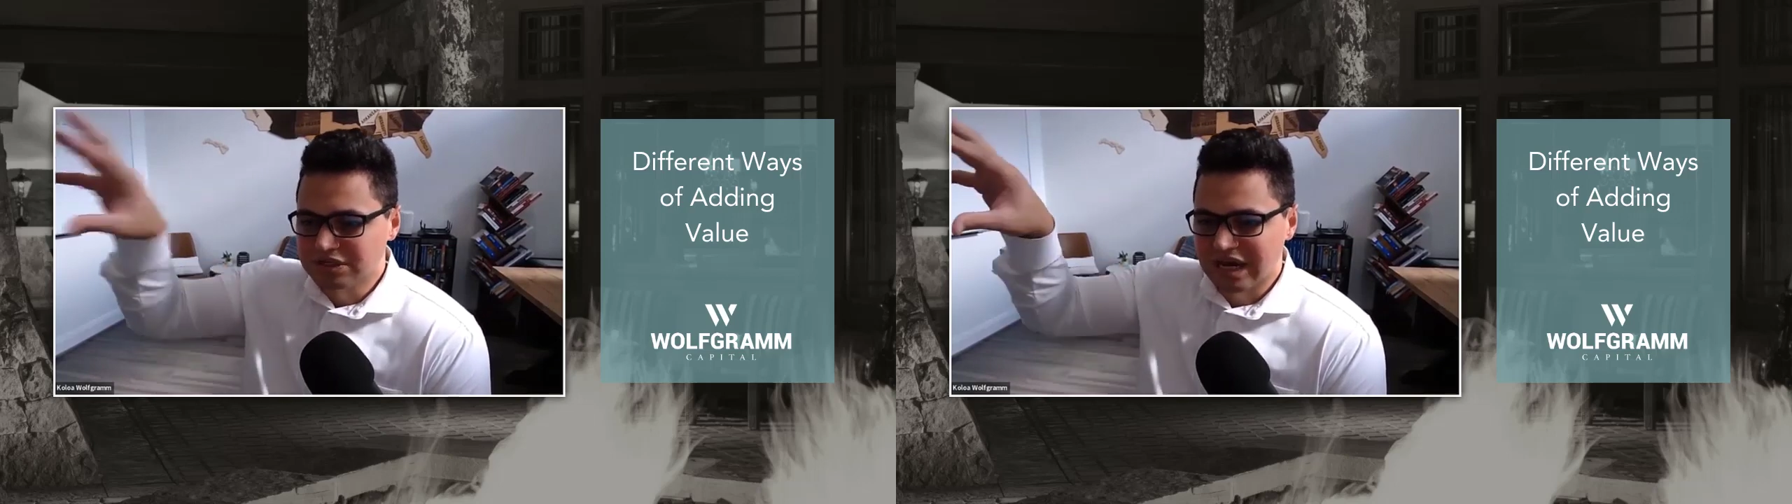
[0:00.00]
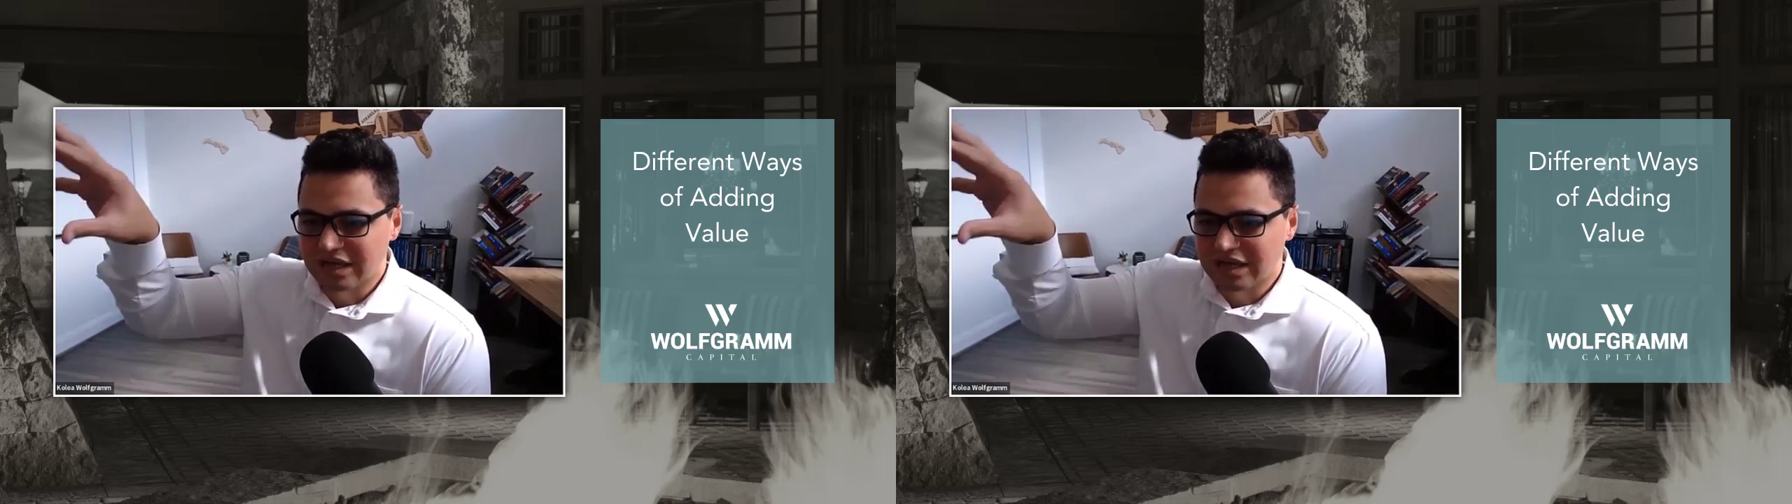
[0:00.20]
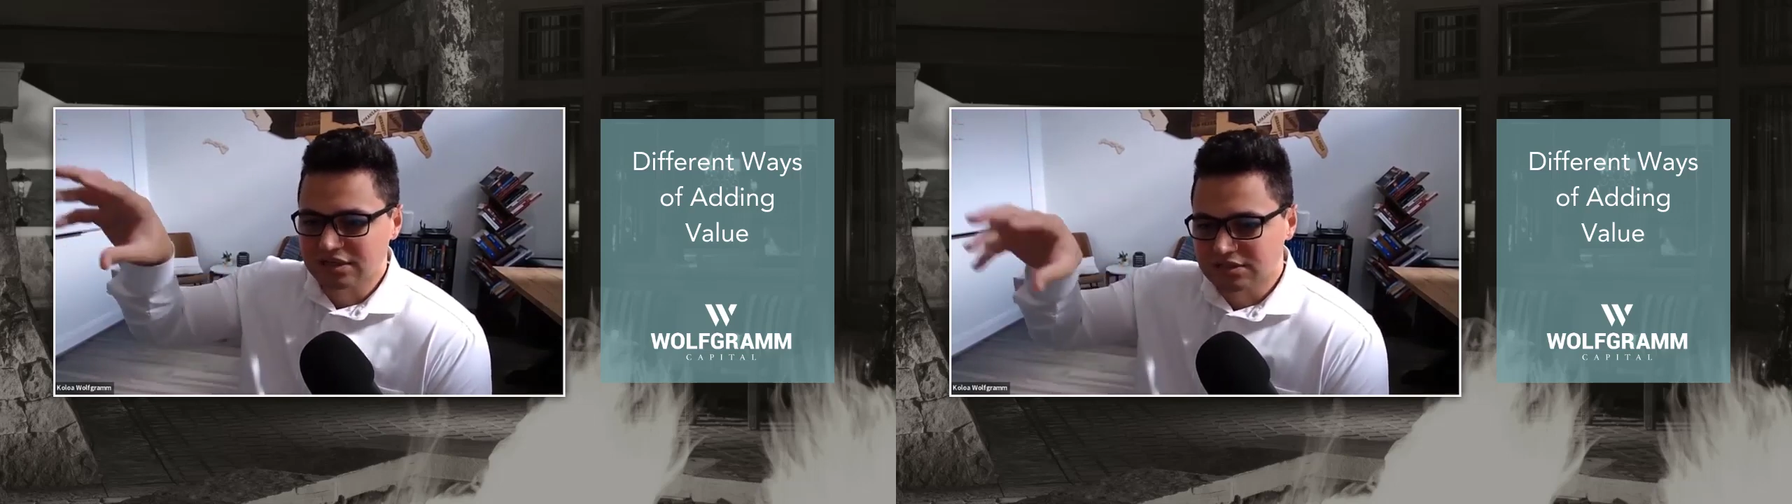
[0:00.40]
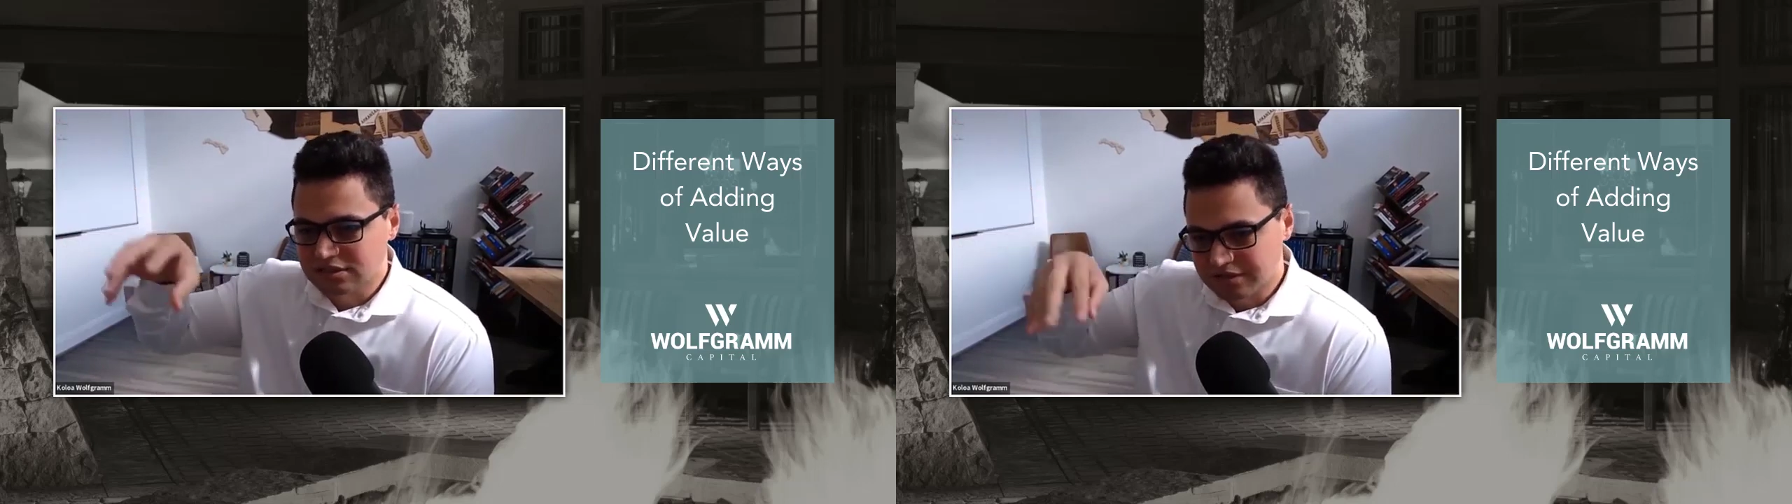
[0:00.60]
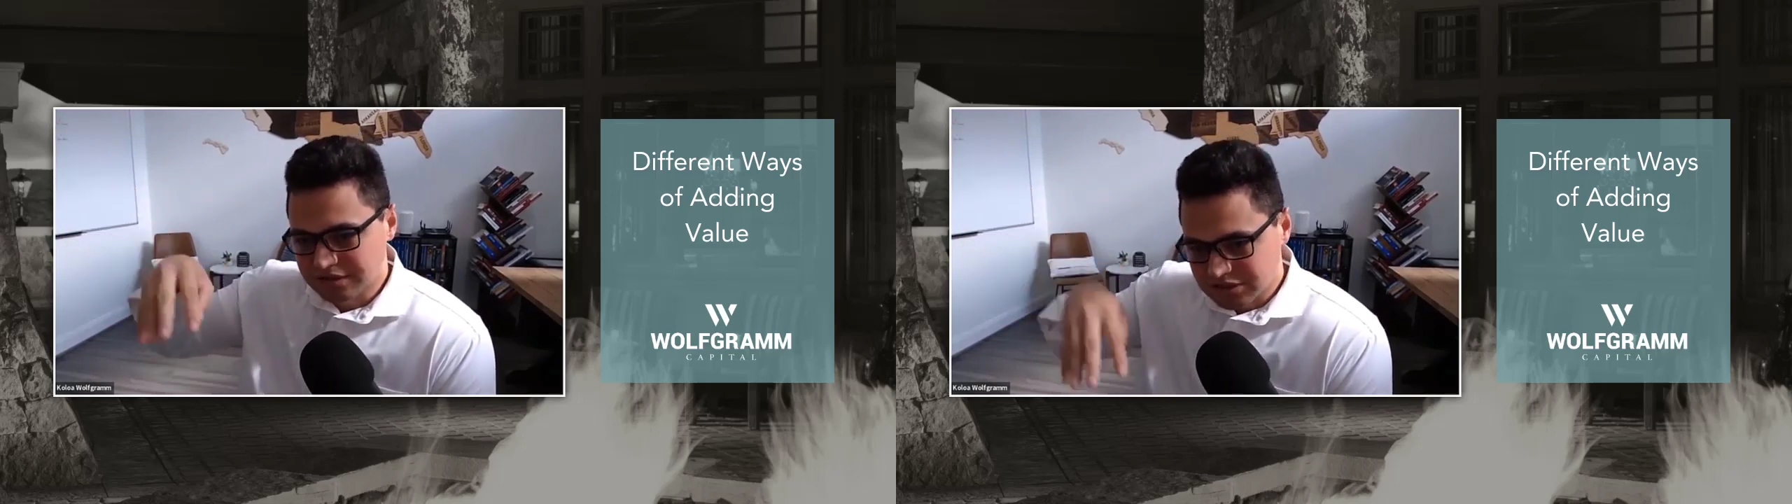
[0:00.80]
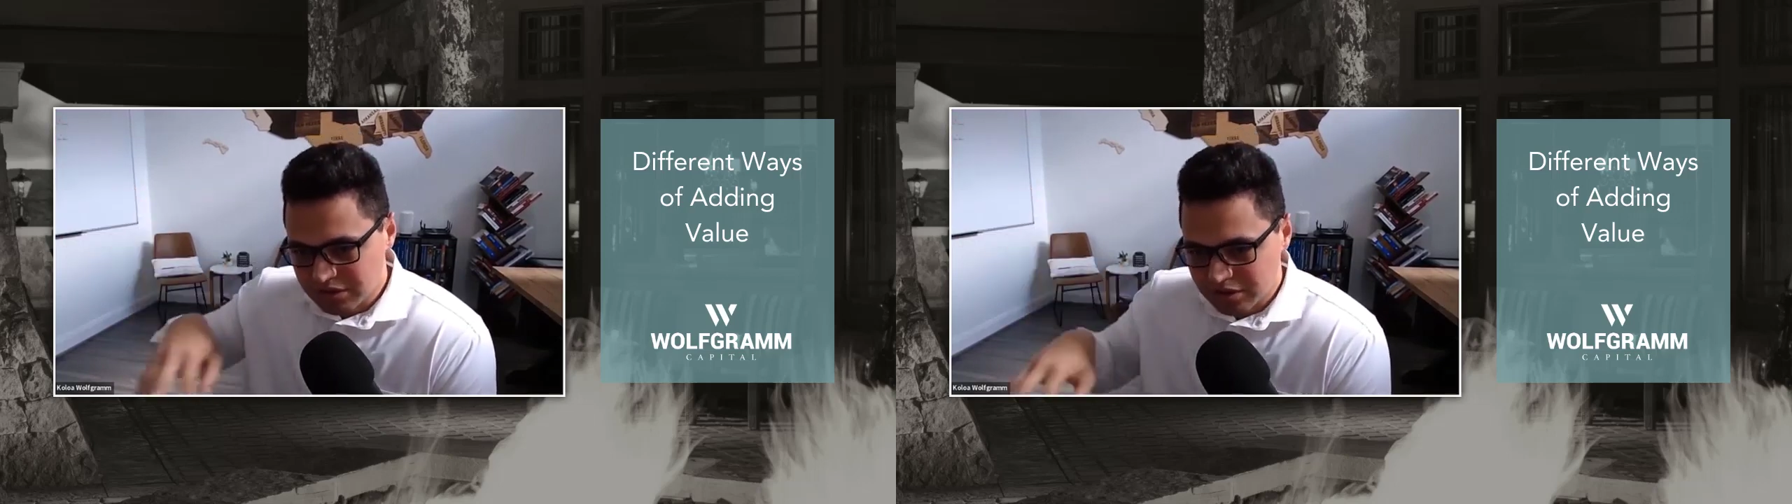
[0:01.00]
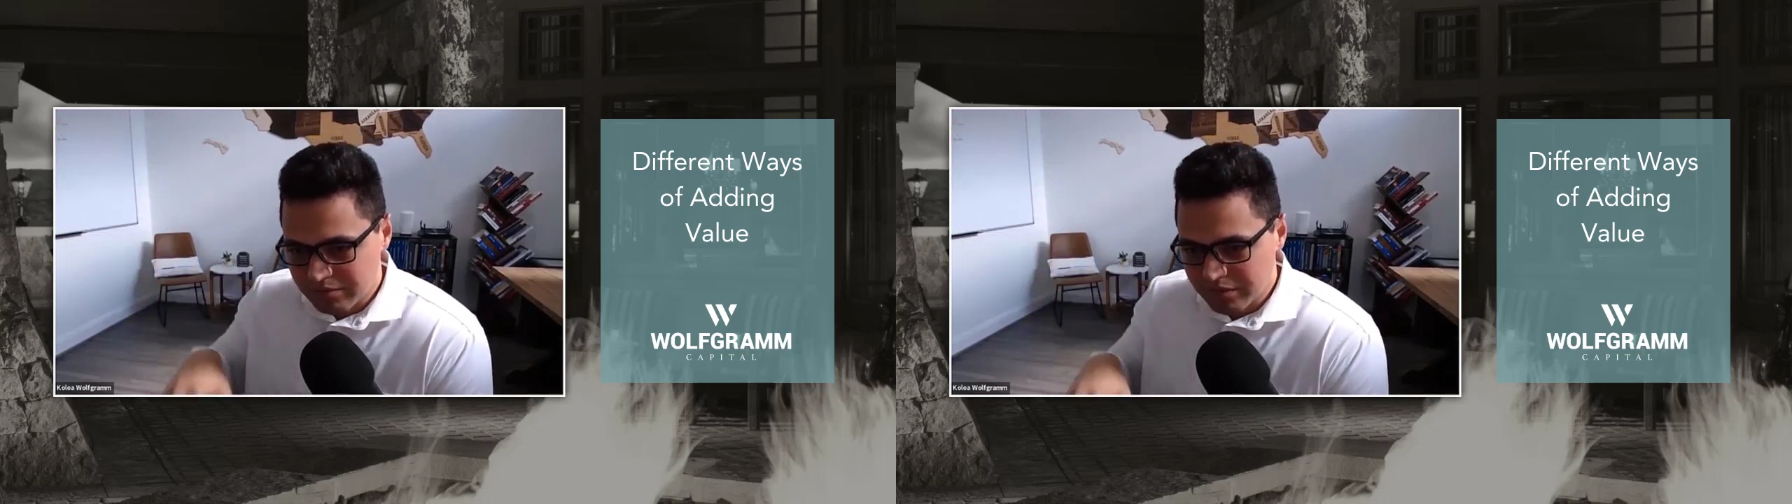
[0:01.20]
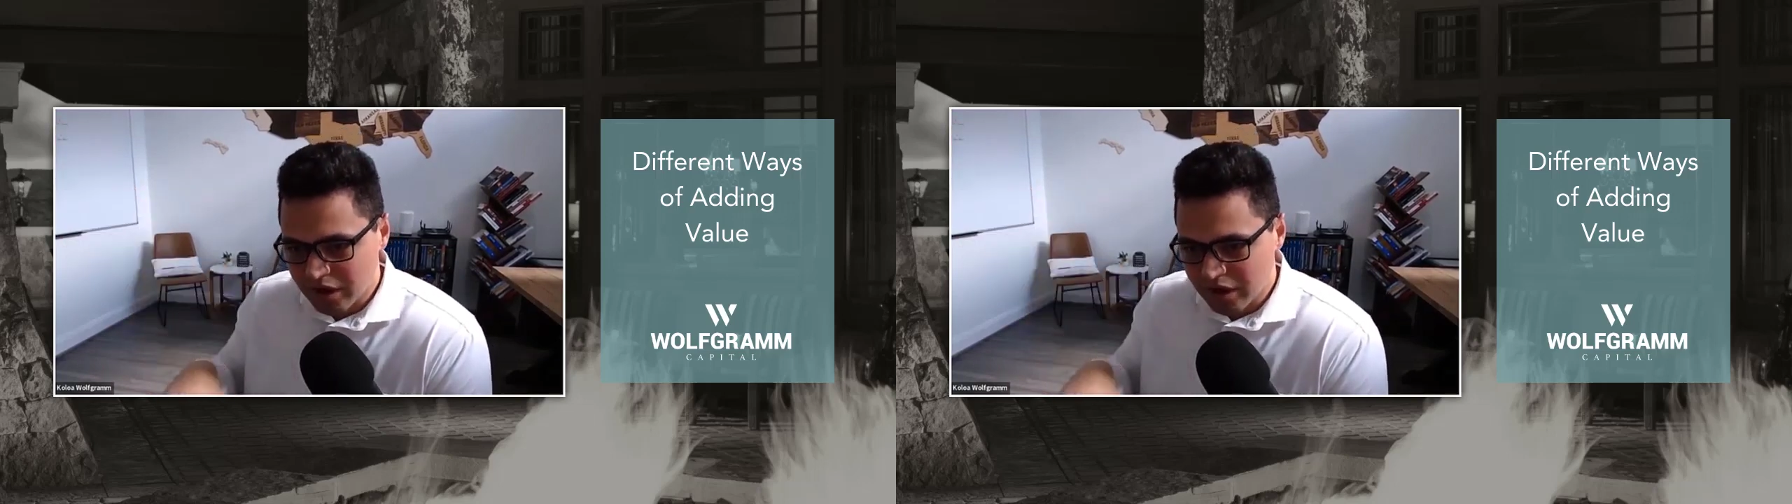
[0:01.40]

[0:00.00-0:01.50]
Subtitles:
Dallas and then some of the